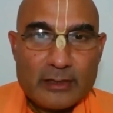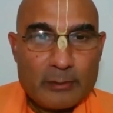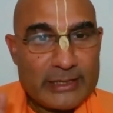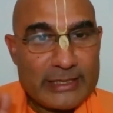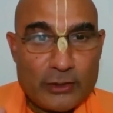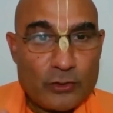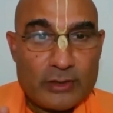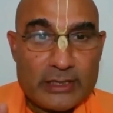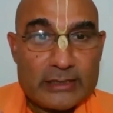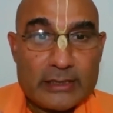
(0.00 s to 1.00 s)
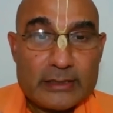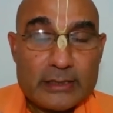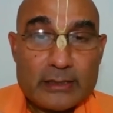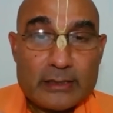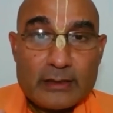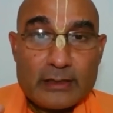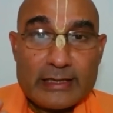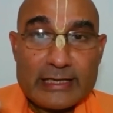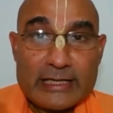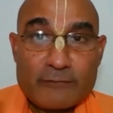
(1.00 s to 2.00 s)
But I know Gadadhar,
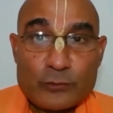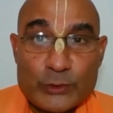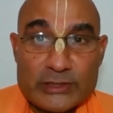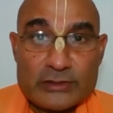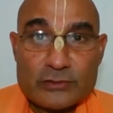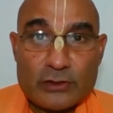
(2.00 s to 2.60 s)
and I've witnessed